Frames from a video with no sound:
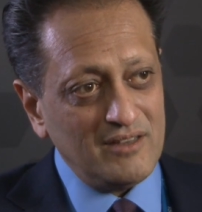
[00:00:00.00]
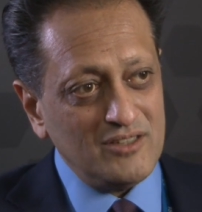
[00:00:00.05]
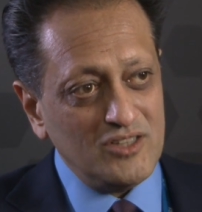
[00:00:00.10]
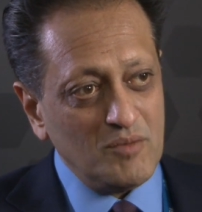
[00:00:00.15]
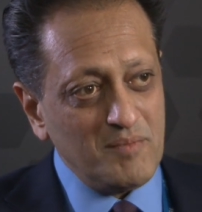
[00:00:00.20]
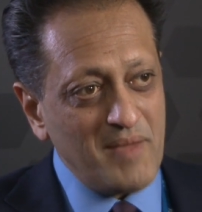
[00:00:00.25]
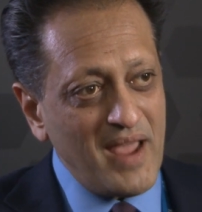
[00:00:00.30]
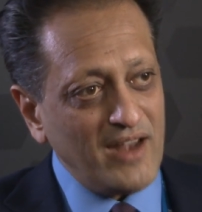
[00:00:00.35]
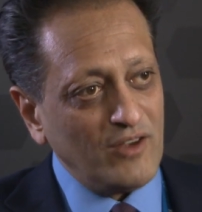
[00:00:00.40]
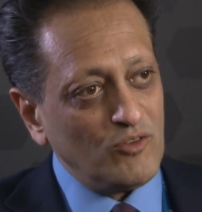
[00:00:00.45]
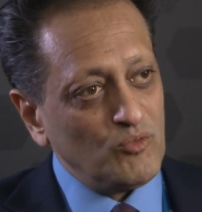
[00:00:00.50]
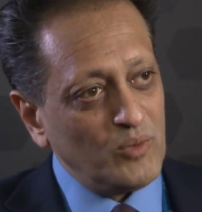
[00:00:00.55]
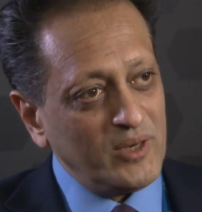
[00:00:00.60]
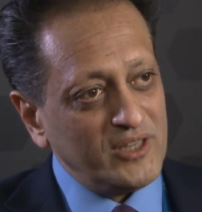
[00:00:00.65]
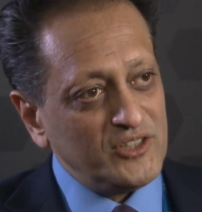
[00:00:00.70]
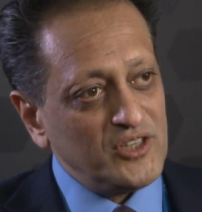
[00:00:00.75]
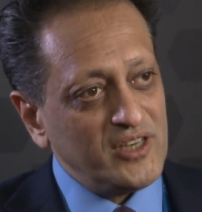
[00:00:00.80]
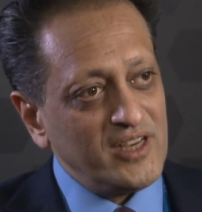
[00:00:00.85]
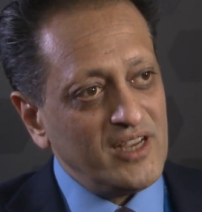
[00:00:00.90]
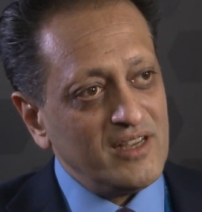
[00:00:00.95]
domain,
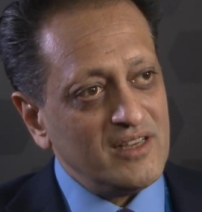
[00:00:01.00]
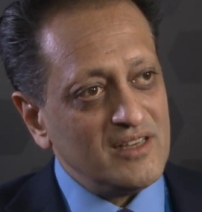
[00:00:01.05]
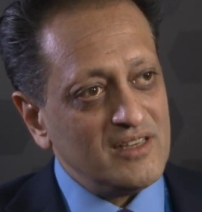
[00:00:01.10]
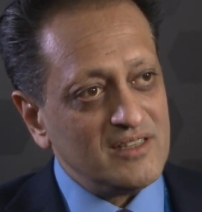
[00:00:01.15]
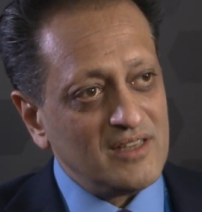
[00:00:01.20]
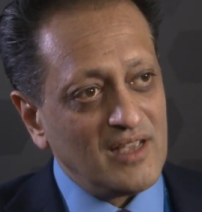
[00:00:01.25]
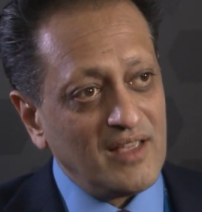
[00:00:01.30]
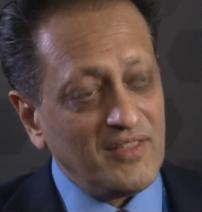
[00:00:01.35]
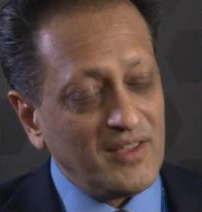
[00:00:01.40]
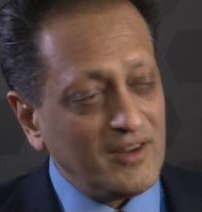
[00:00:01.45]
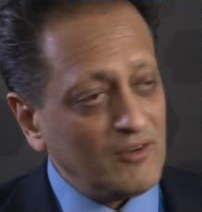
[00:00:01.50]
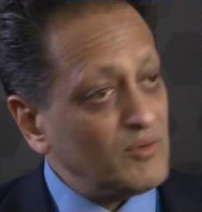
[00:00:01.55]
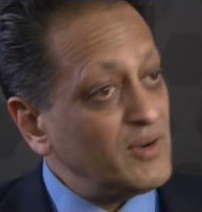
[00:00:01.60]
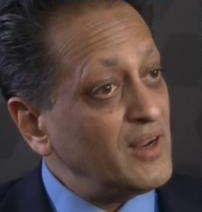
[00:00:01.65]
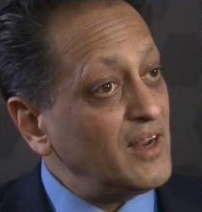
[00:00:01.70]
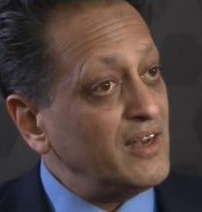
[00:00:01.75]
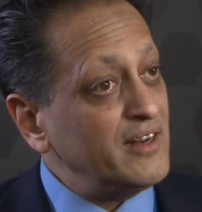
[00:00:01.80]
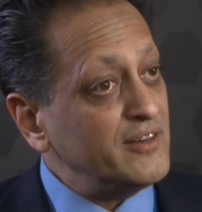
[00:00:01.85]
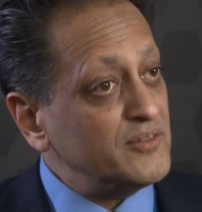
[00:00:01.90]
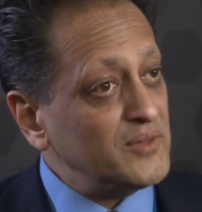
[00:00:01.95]
which is, I think,
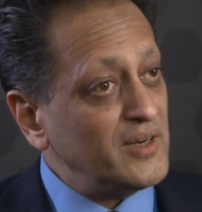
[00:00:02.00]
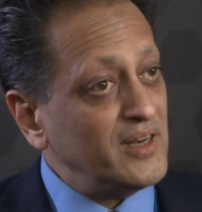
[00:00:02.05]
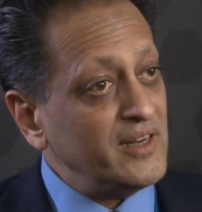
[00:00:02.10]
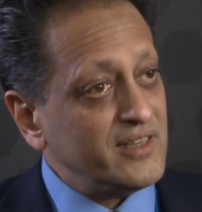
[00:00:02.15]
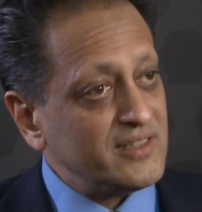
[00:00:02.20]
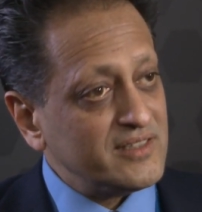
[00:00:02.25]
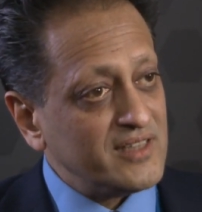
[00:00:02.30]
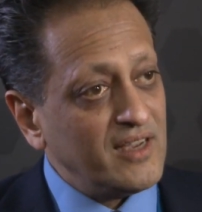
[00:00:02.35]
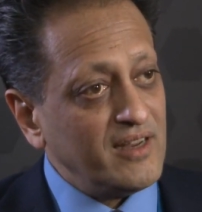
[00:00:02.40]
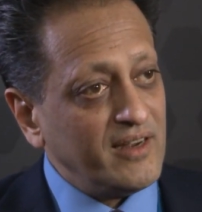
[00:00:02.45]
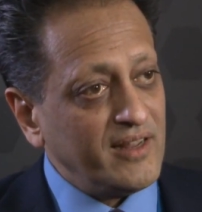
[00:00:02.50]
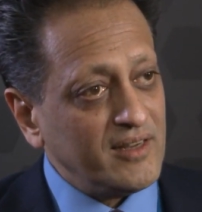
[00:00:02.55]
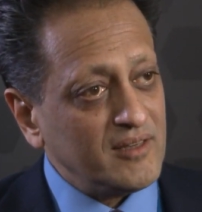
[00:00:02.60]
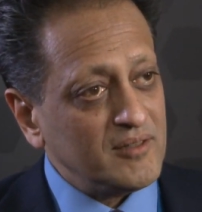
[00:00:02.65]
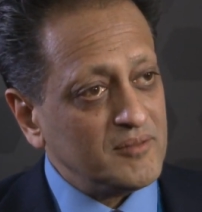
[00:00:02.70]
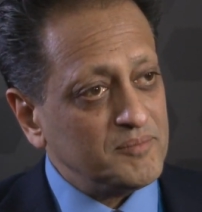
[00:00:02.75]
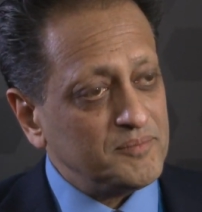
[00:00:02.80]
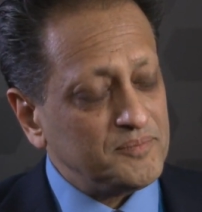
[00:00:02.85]
really, really exciting.